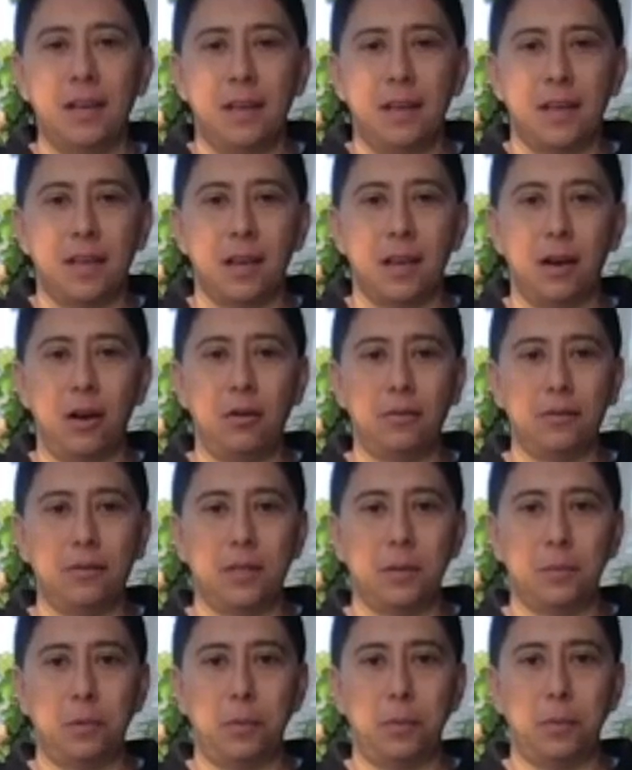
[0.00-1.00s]

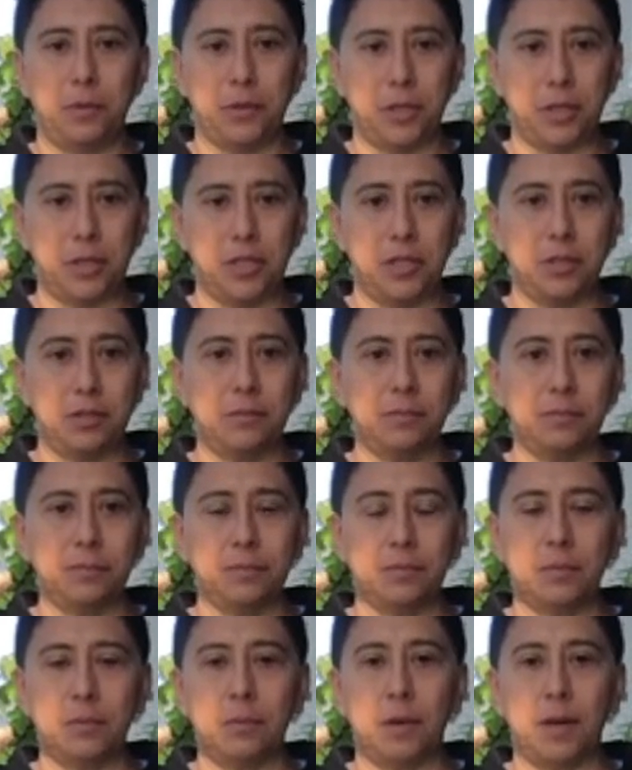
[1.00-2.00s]
comfortable position,
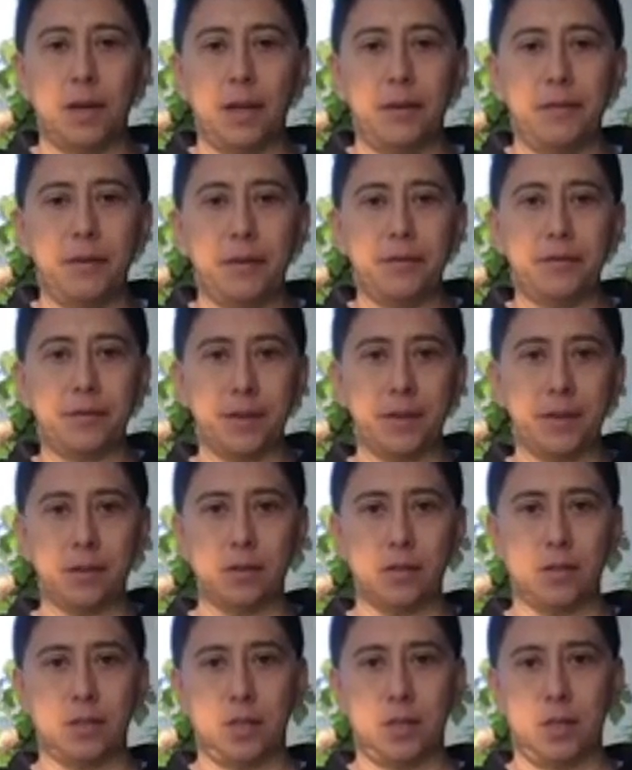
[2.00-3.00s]
whatever
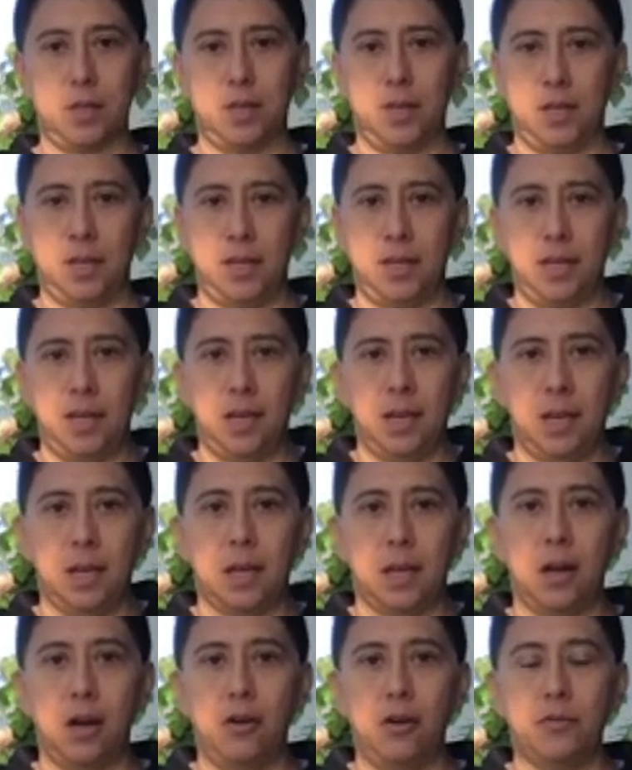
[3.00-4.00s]
feels
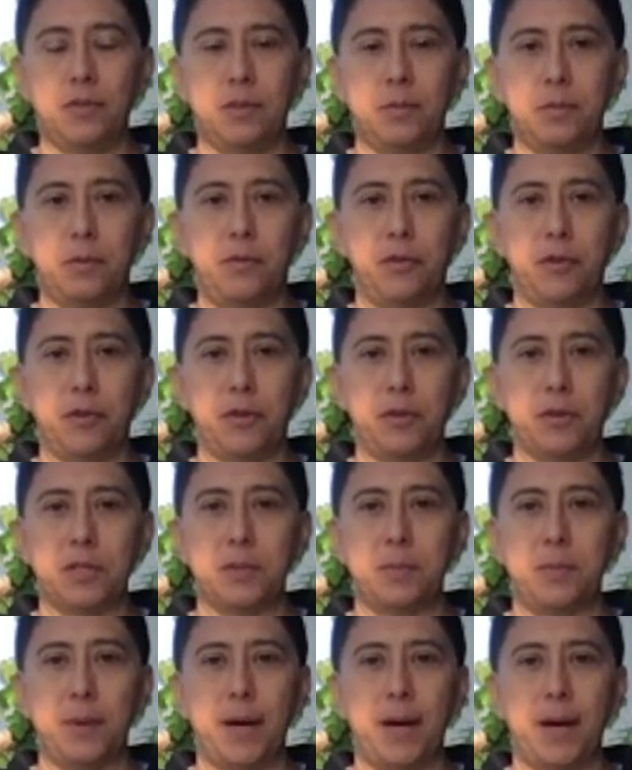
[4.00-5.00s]
comfortable for your
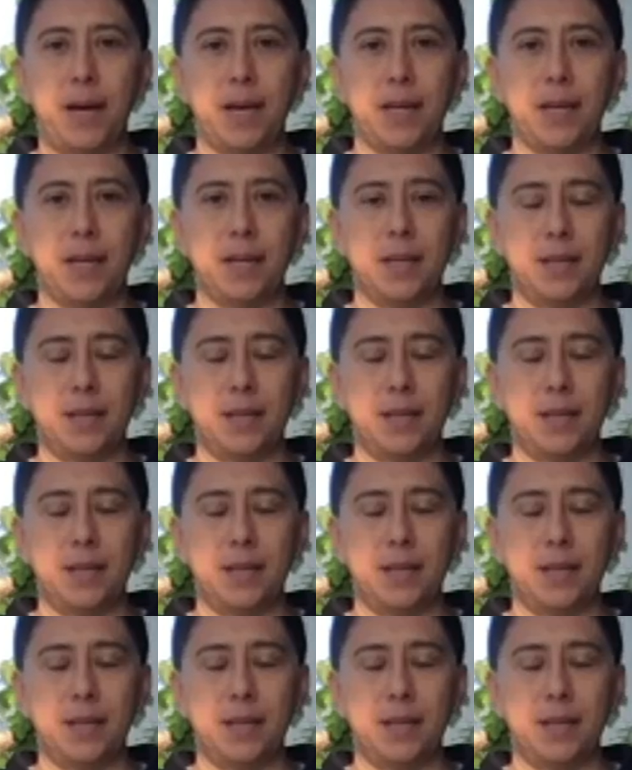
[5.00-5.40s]
spine.